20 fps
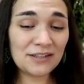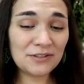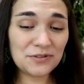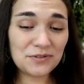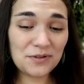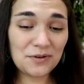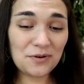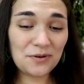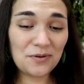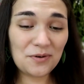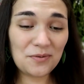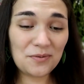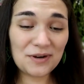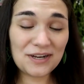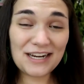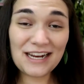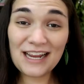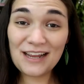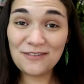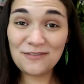So we're
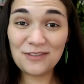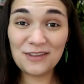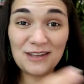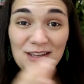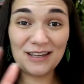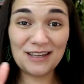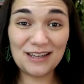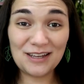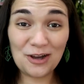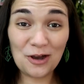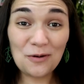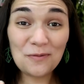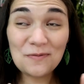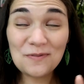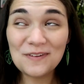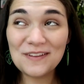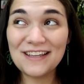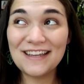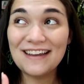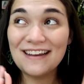gonna have the,
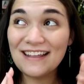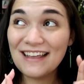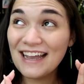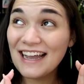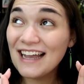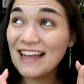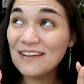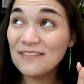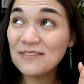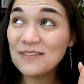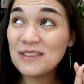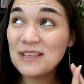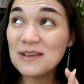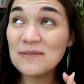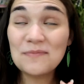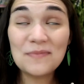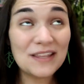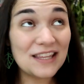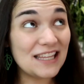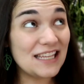hopefully I'll have the
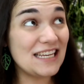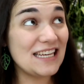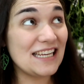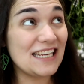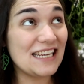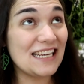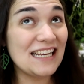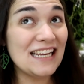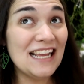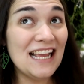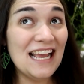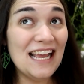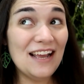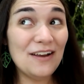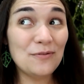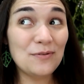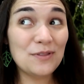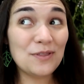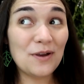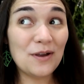ability,
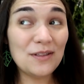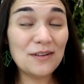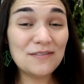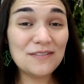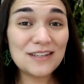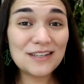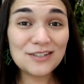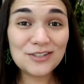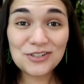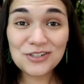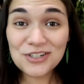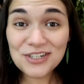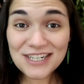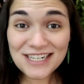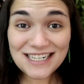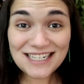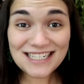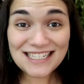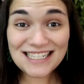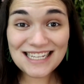with all of these
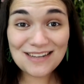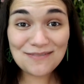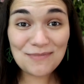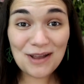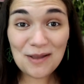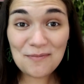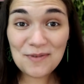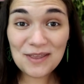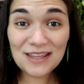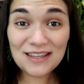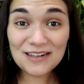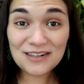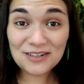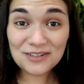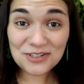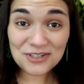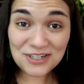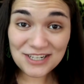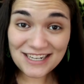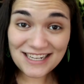trees it might be a
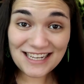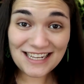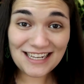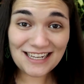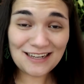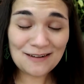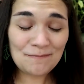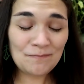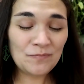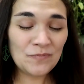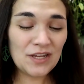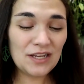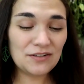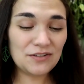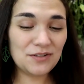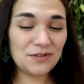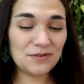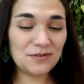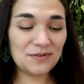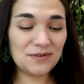little tricky,
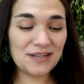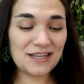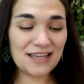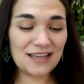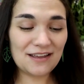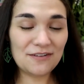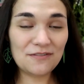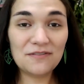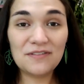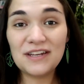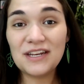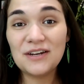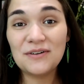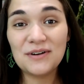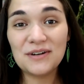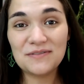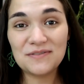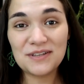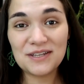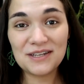to get video
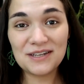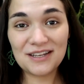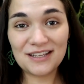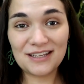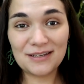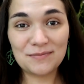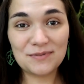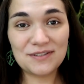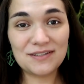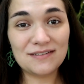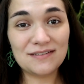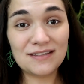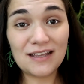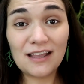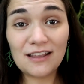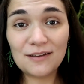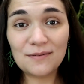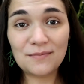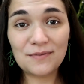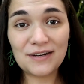of the eclipse to
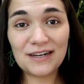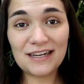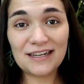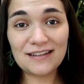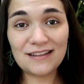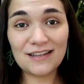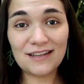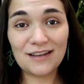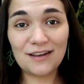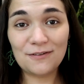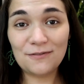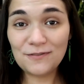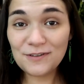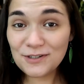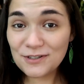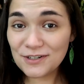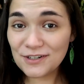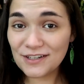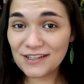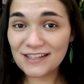celebrate the
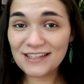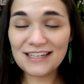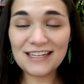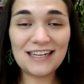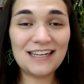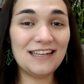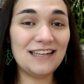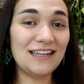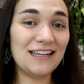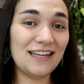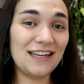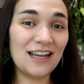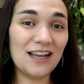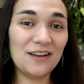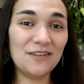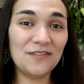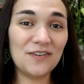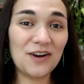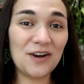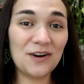official ending
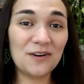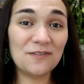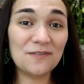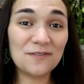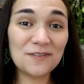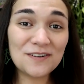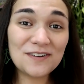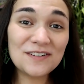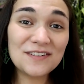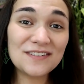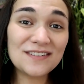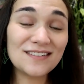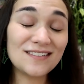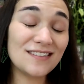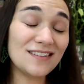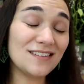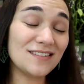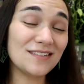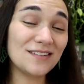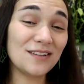of our first
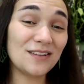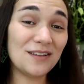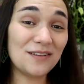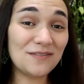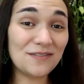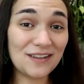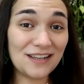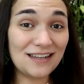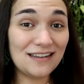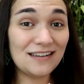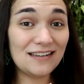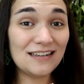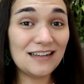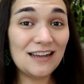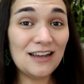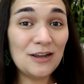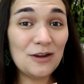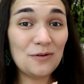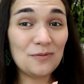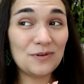seasonal event,
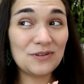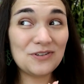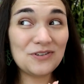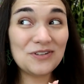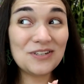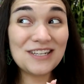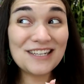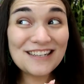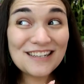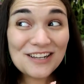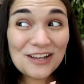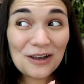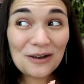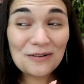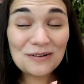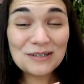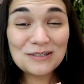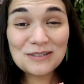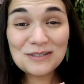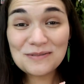which didn't
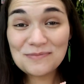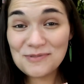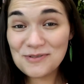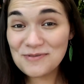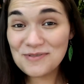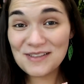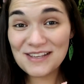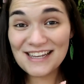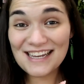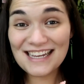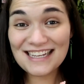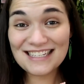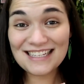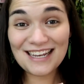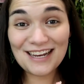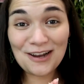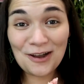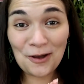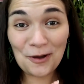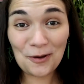go as smoothly as
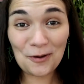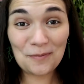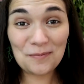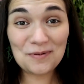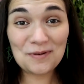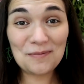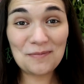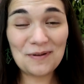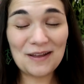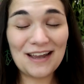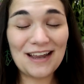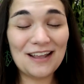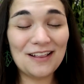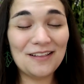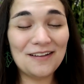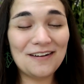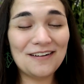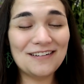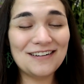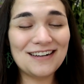I hoped, but I
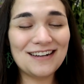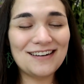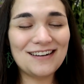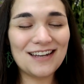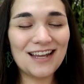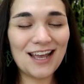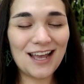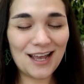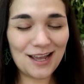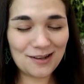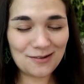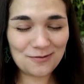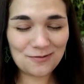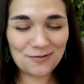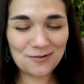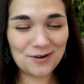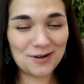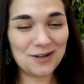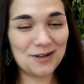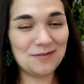learned a ton
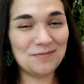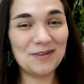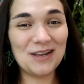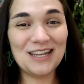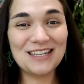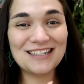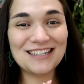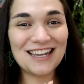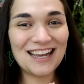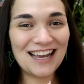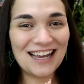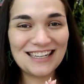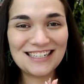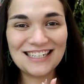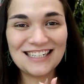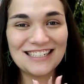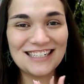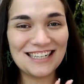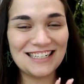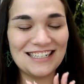from, a ton,
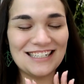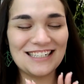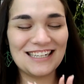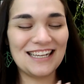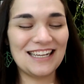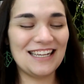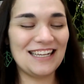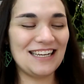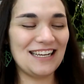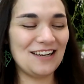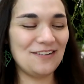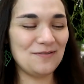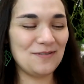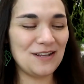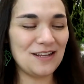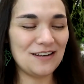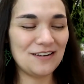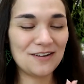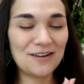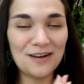a ton, a ton, and we
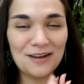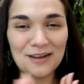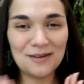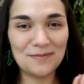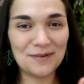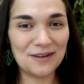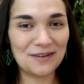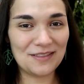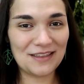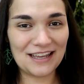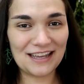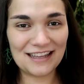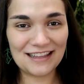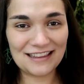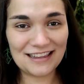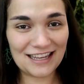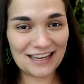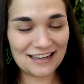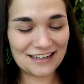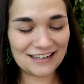can talk about
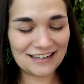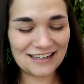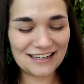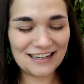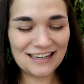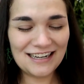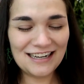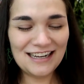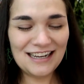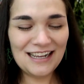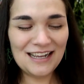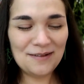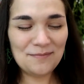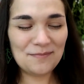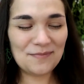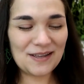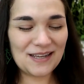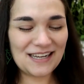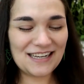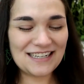that later.
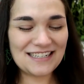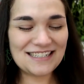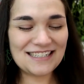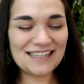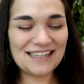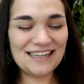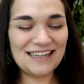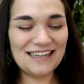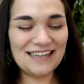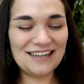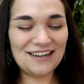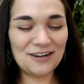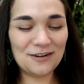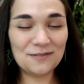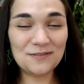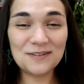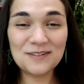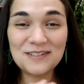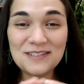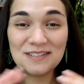But uh, our
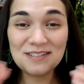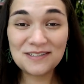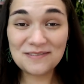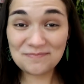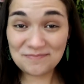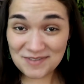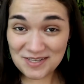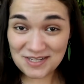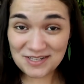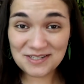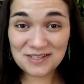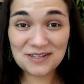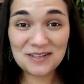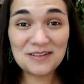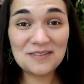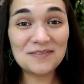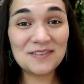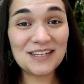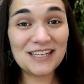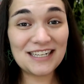first
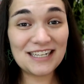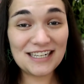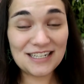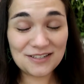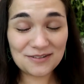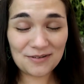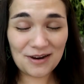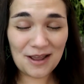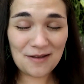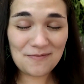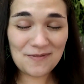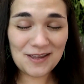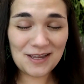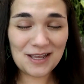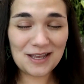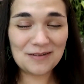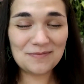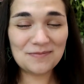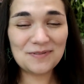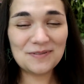seasonal event is wrapping
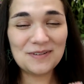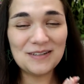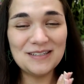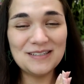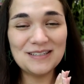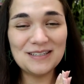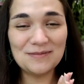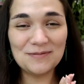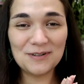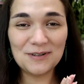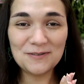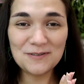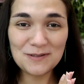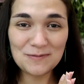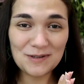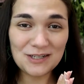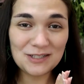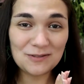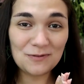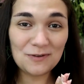up and Summer of
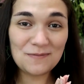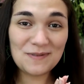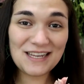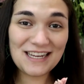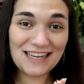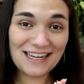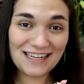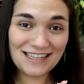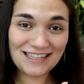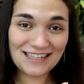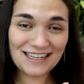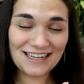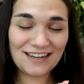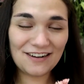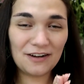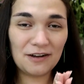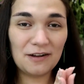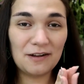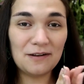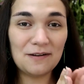Space will be ending
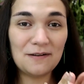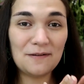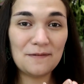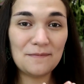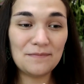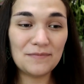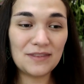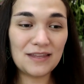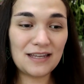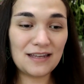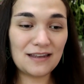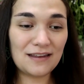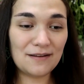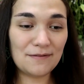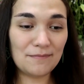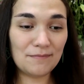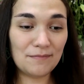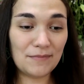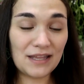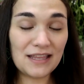on the
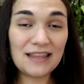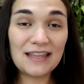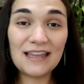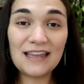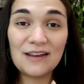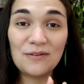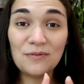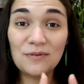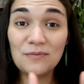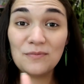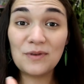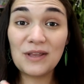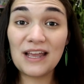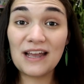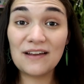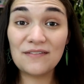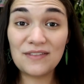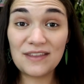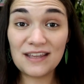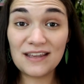Monday when we
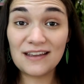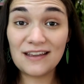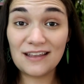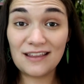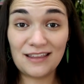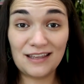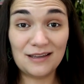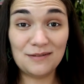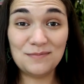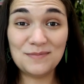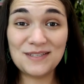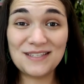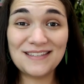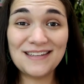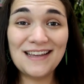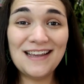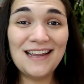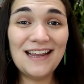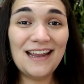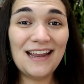have the eclipse.
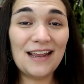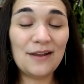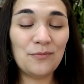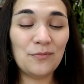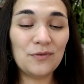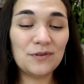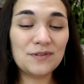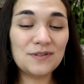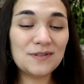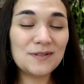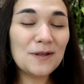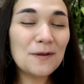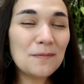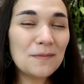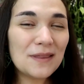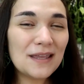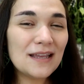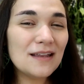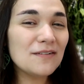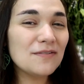And we'll still
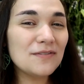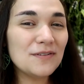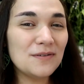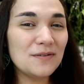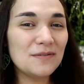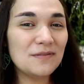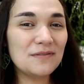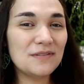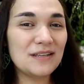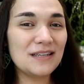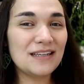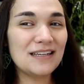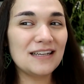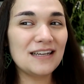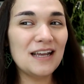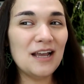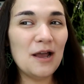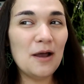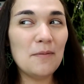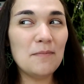play a few of
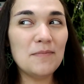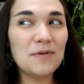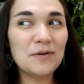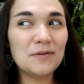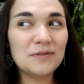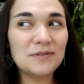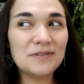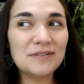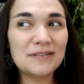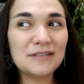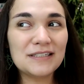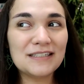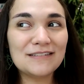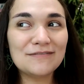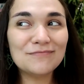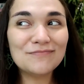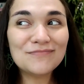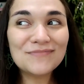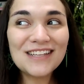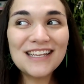the most
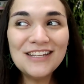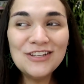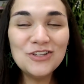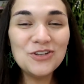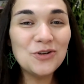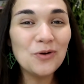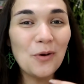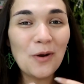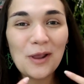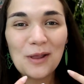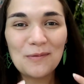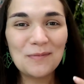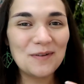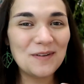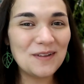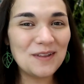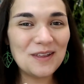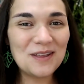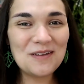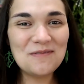
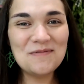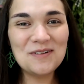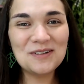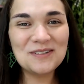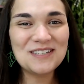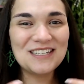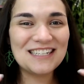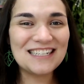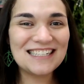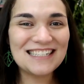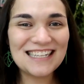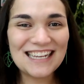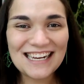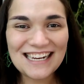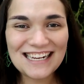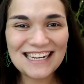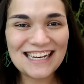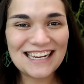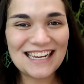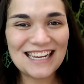enjoyable, most
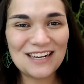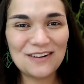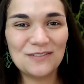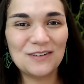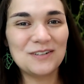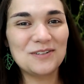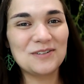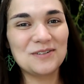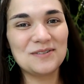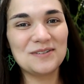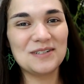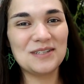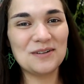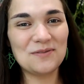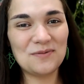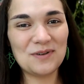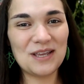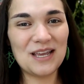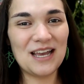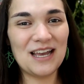exciting adventures
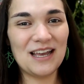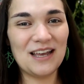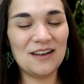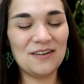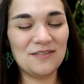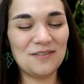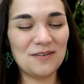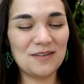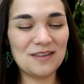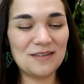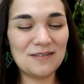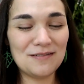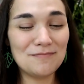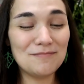that we have